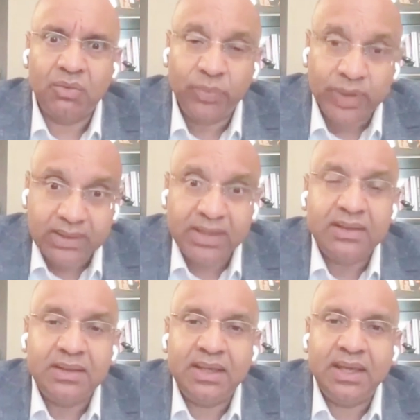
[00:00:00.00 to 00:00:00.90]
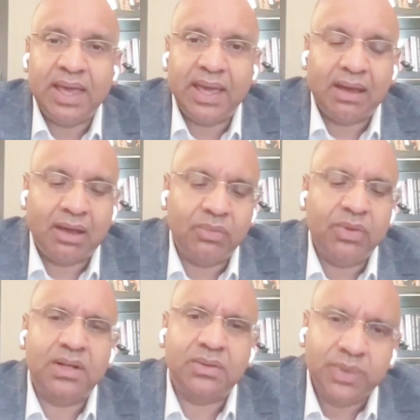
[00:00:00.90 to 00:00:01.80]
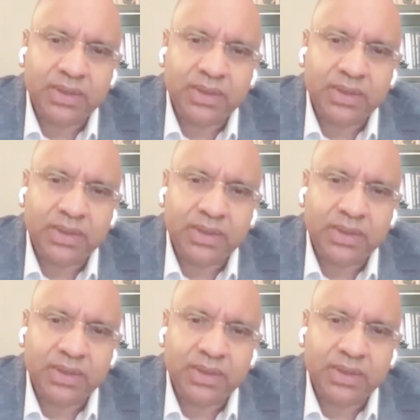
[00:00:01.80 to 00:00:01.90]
within the AI world,